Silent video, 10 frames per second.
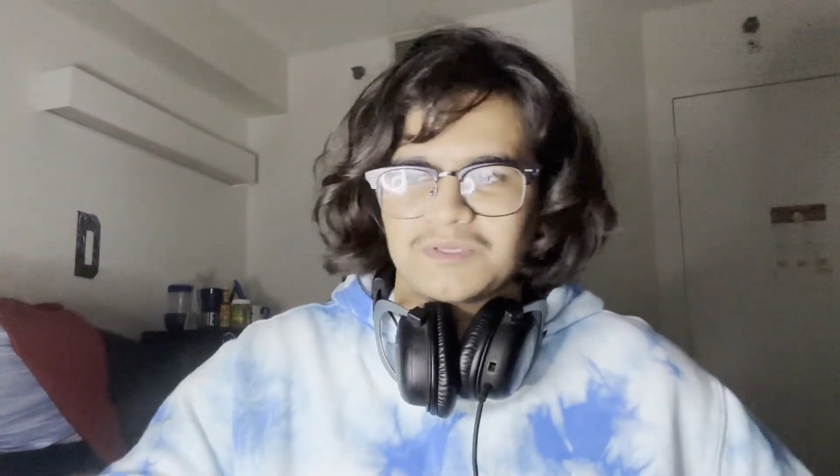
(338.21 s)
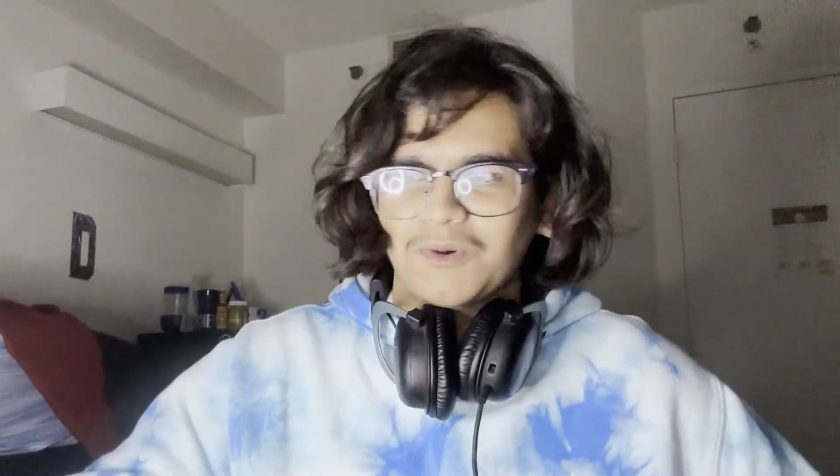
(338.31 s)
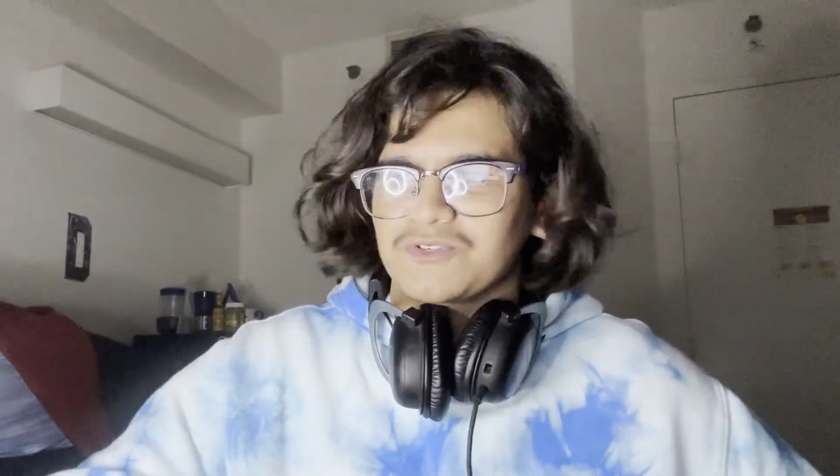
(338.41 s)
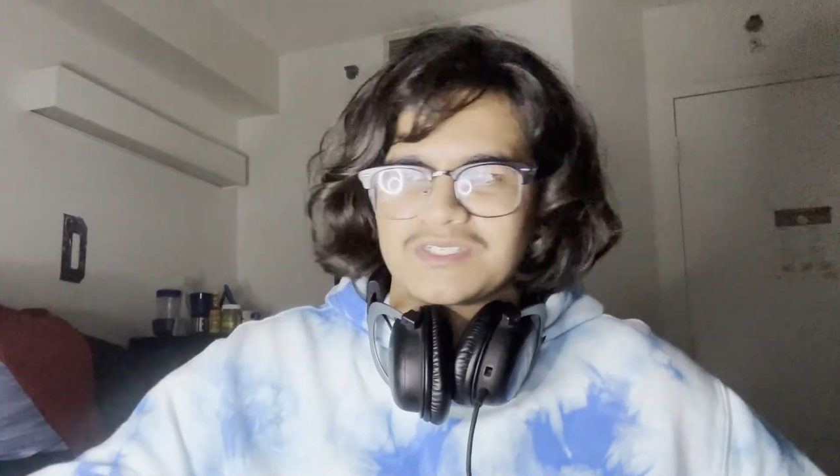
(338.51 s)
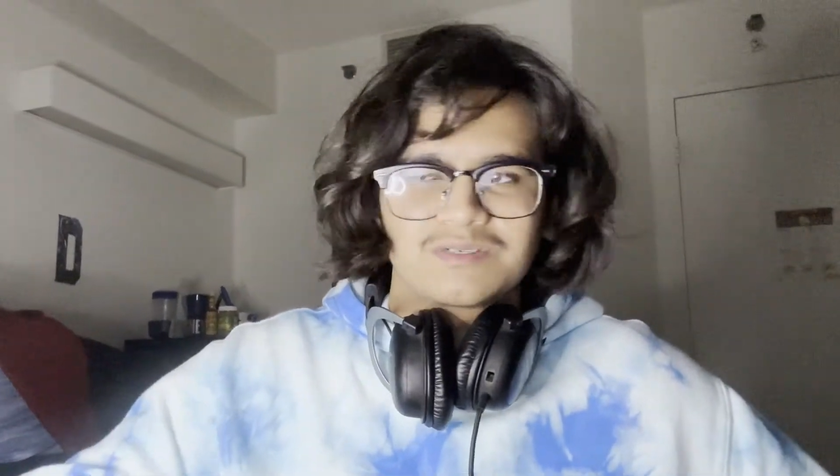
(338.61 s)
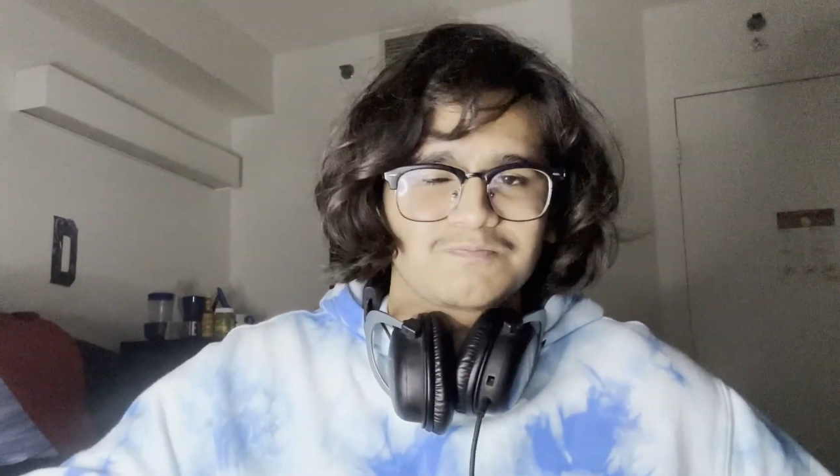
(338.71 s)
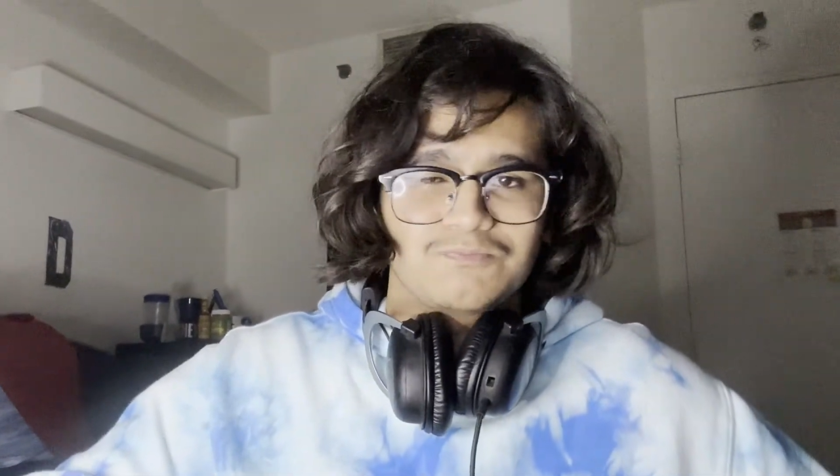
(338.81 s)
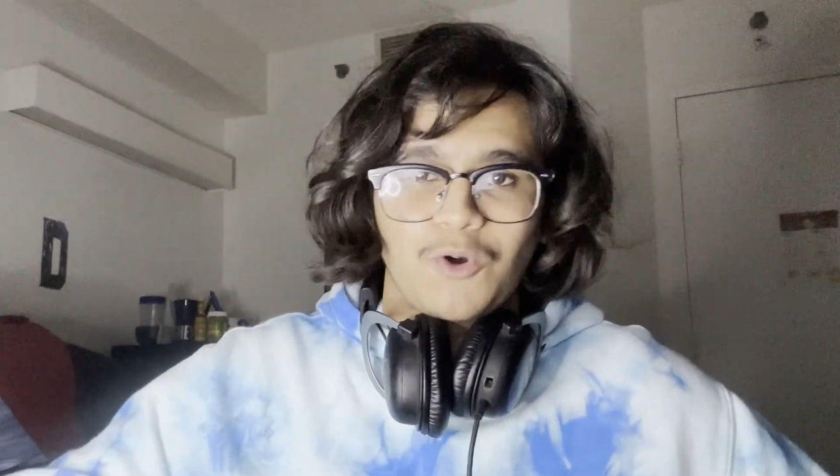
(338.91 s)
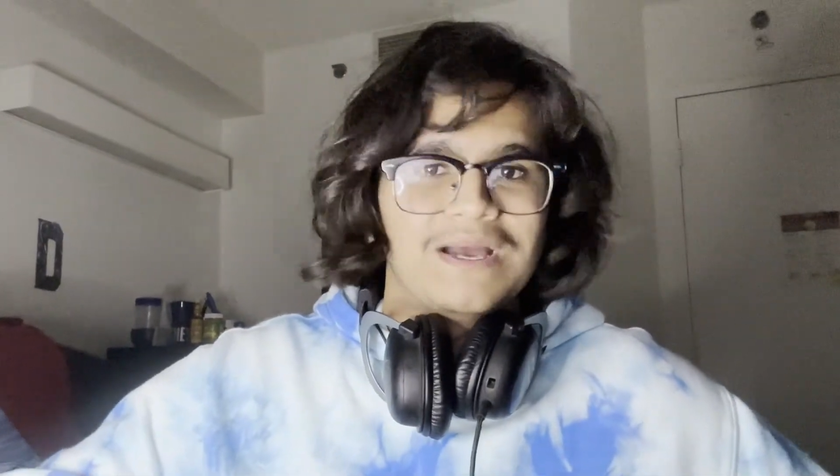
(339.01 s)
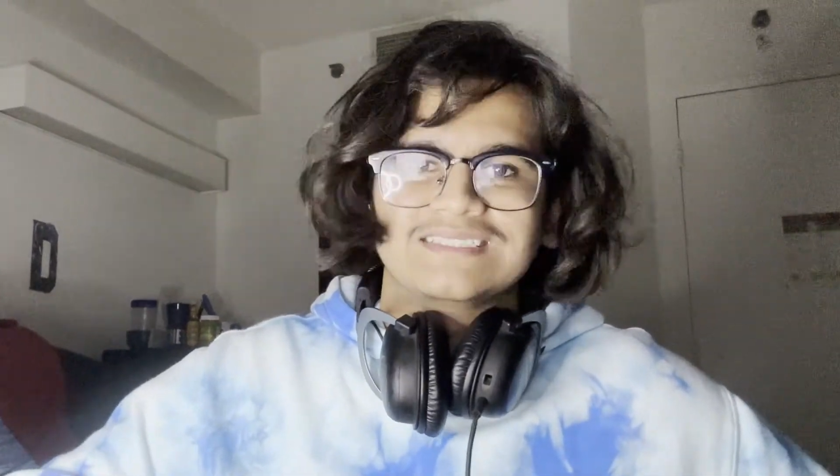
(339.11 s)
the most
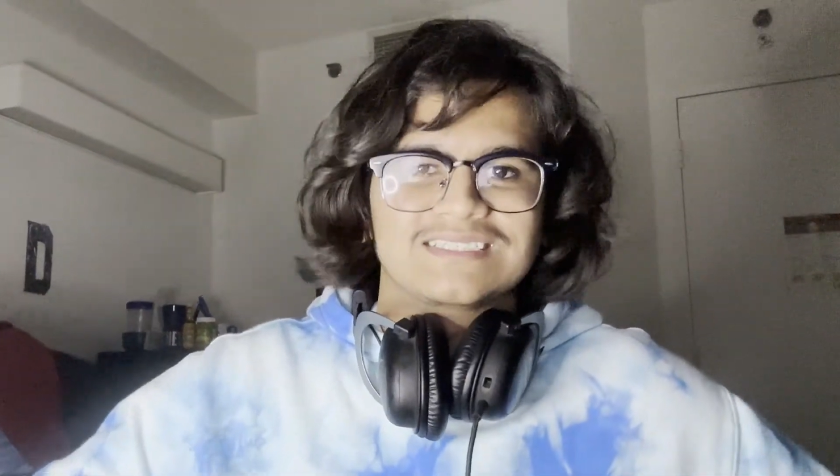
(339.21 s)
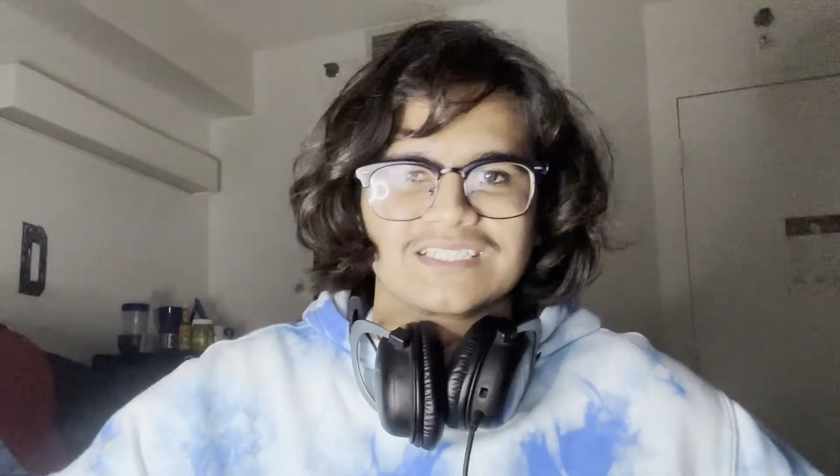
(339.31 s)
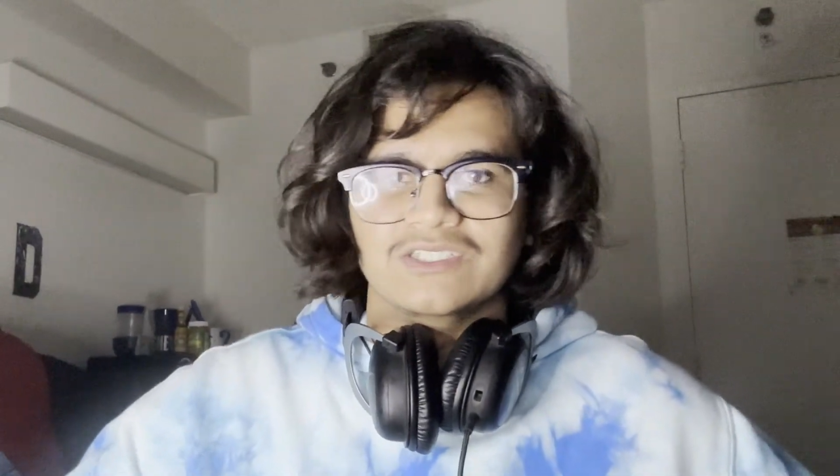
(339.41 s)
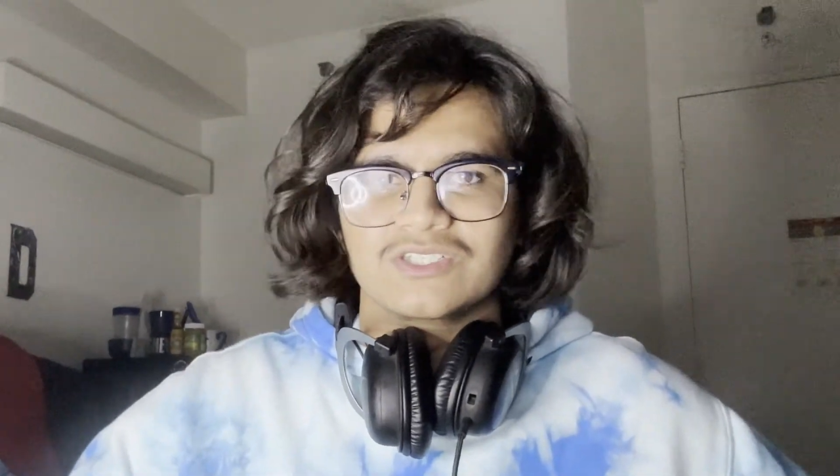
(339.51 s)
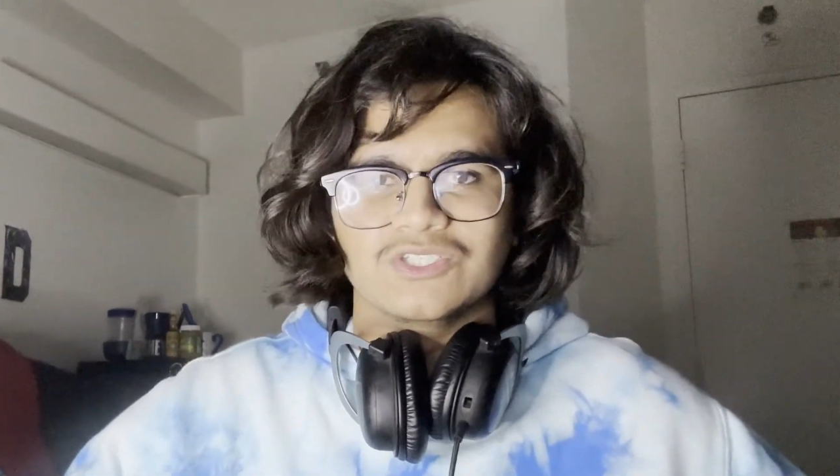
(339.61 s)
romantic thing you could